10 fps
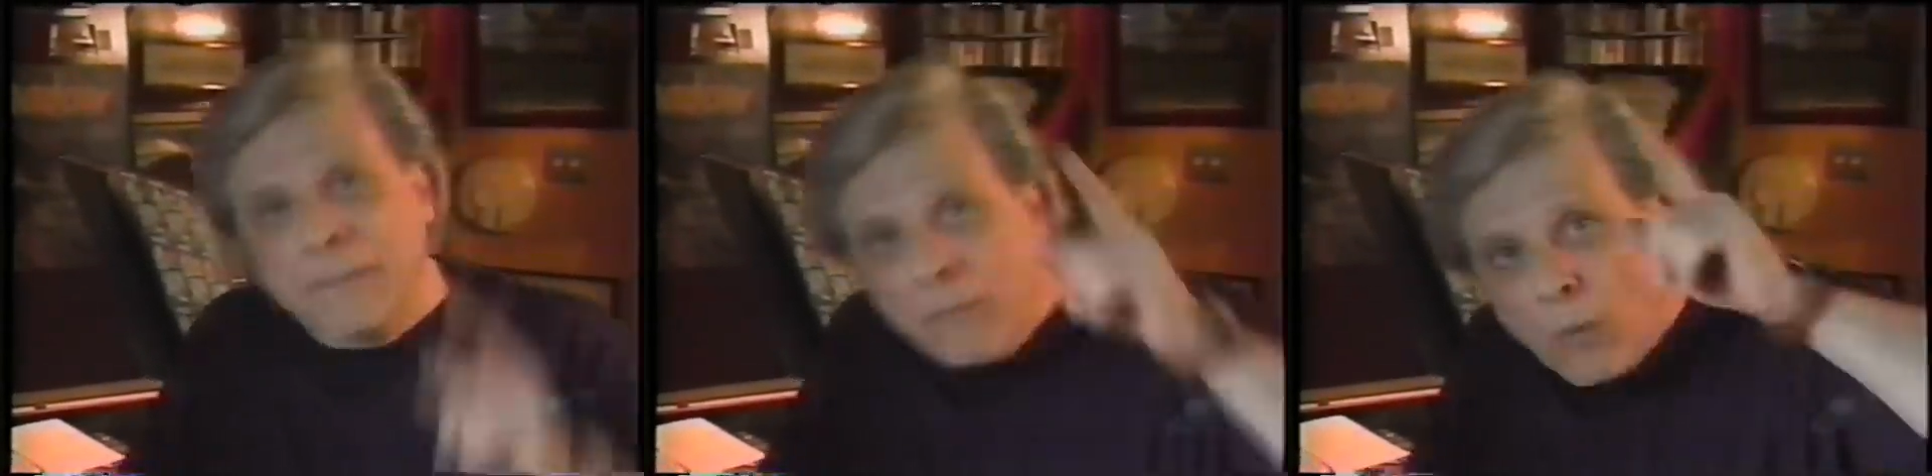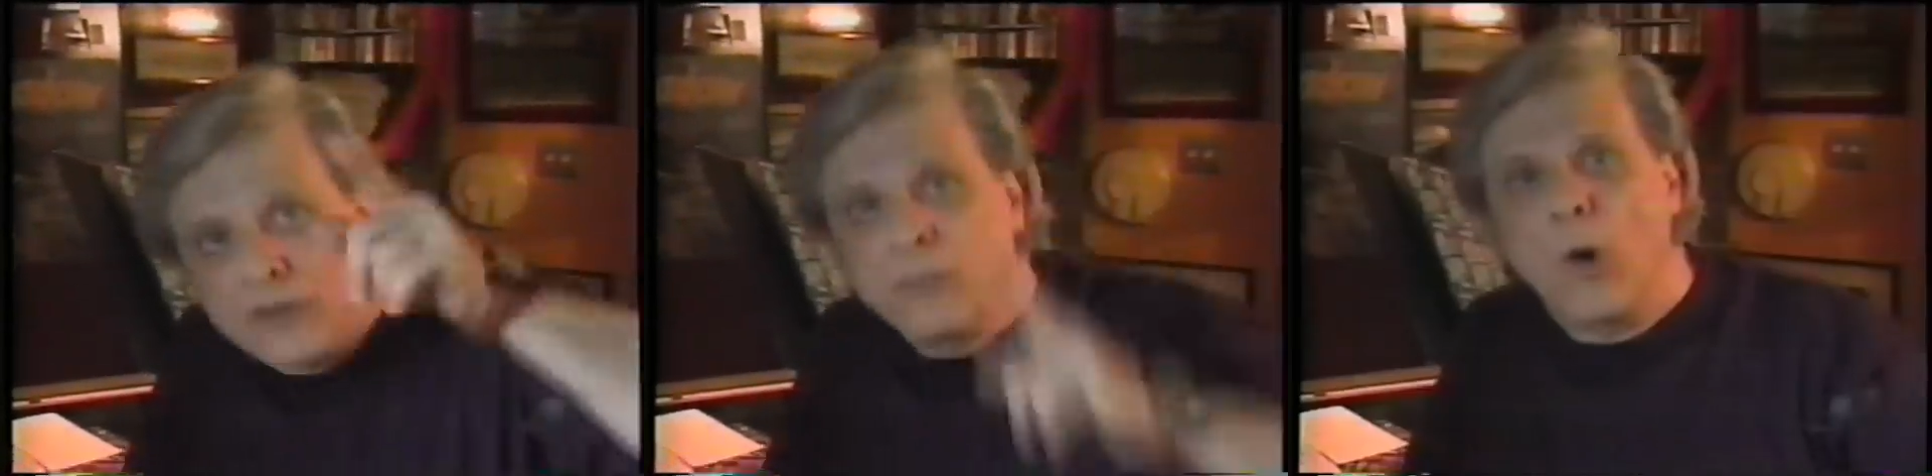
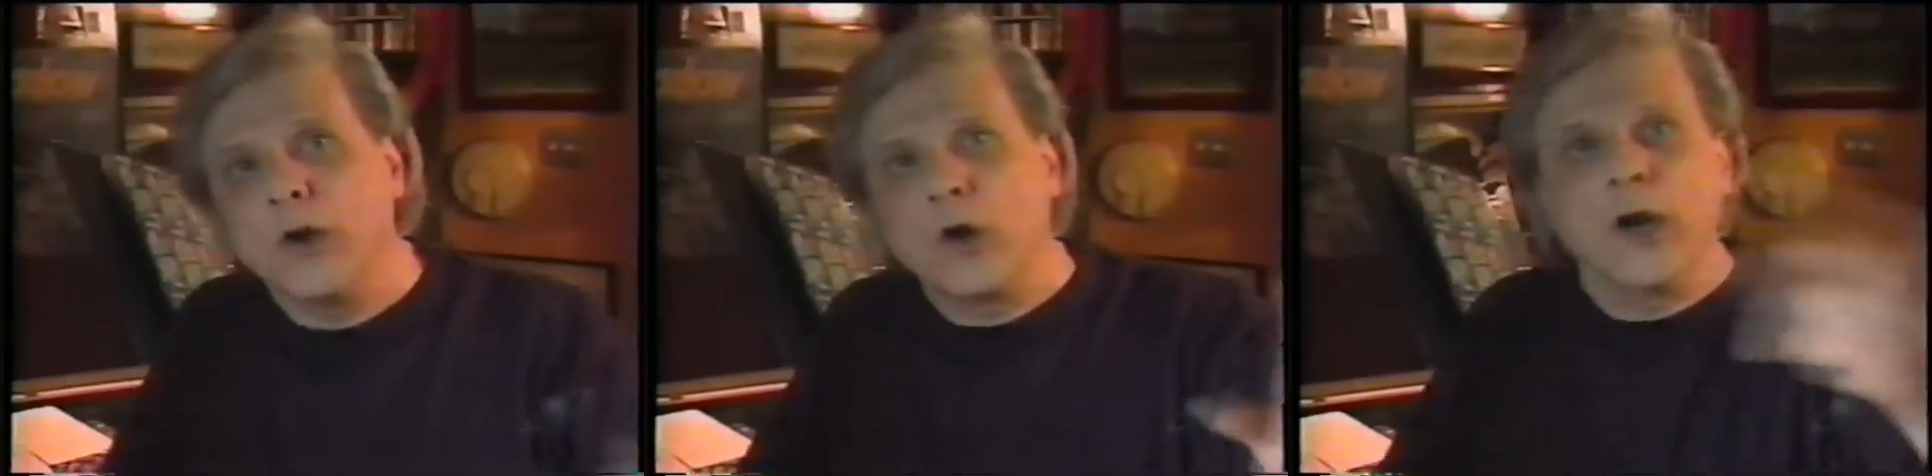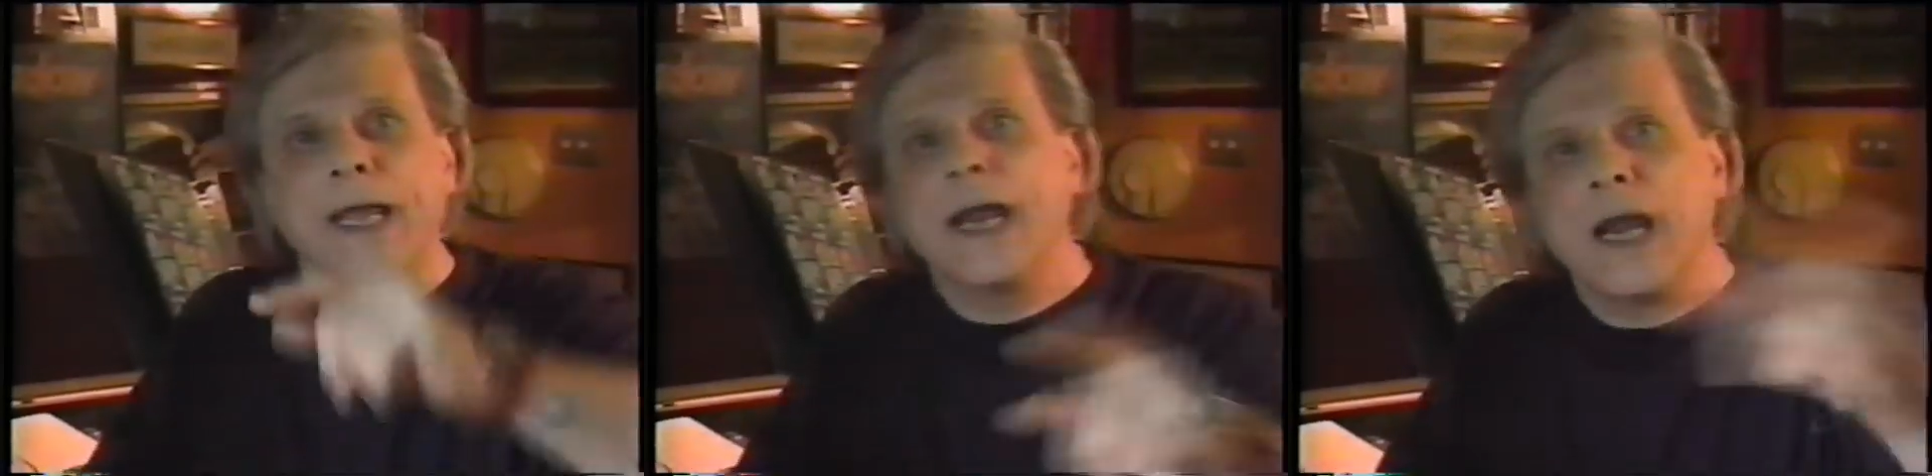What's more, you're going
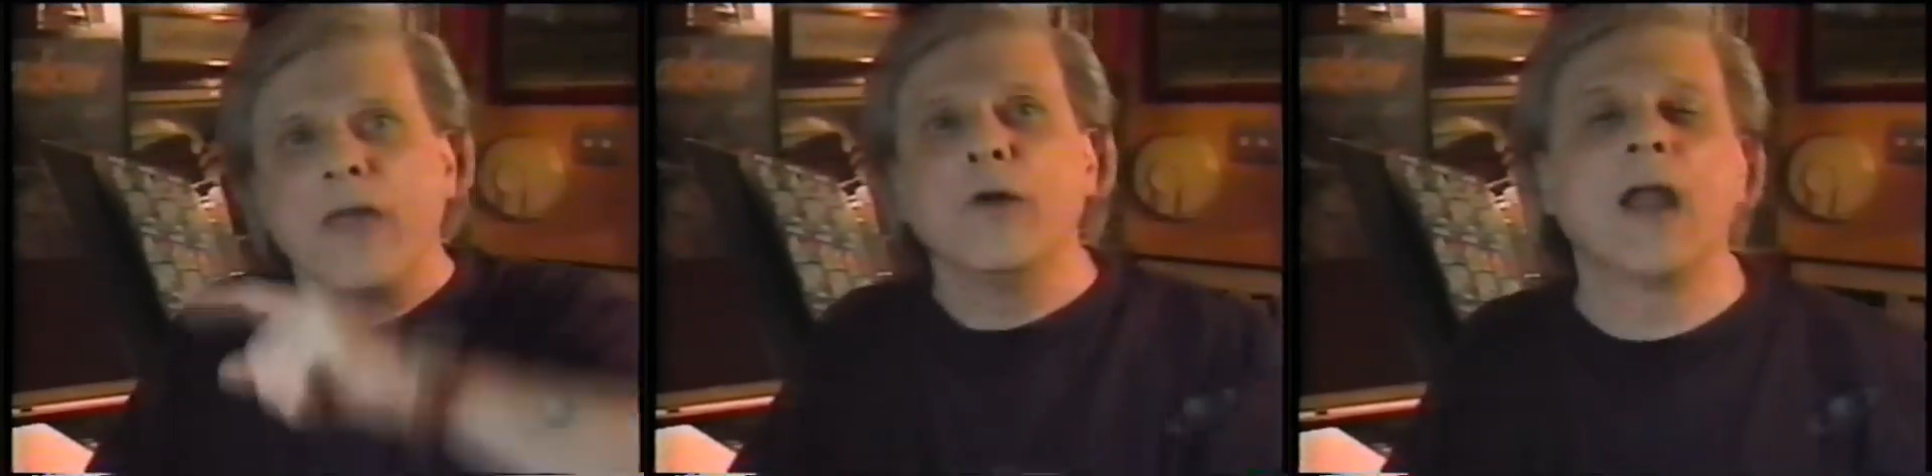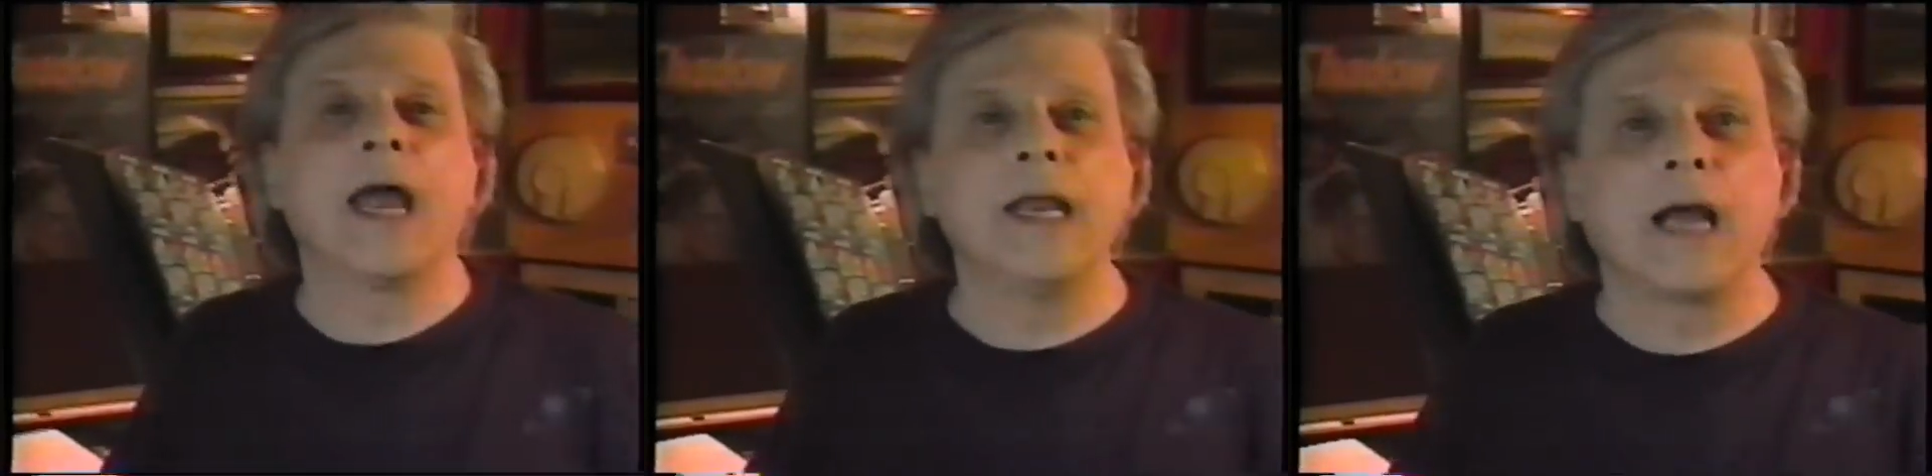to get another 90